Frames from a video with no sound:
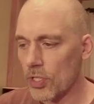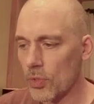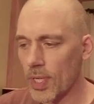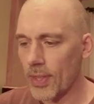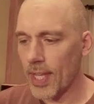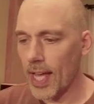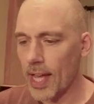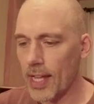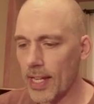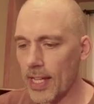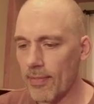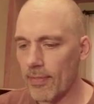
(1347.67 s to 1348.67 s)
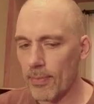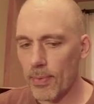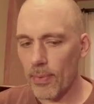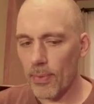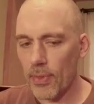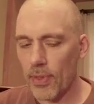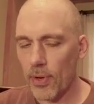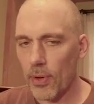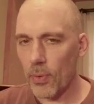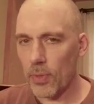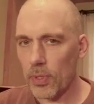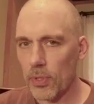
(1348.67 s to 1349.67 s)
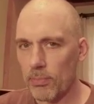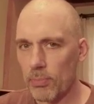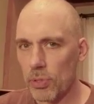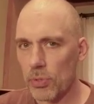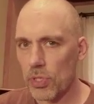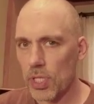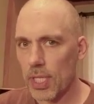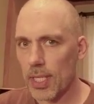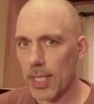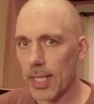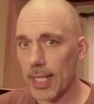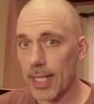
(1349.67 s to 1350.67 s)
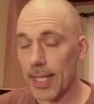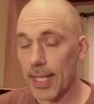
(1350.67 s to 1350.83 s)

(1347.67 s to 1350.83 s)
doing that, even though you're boosting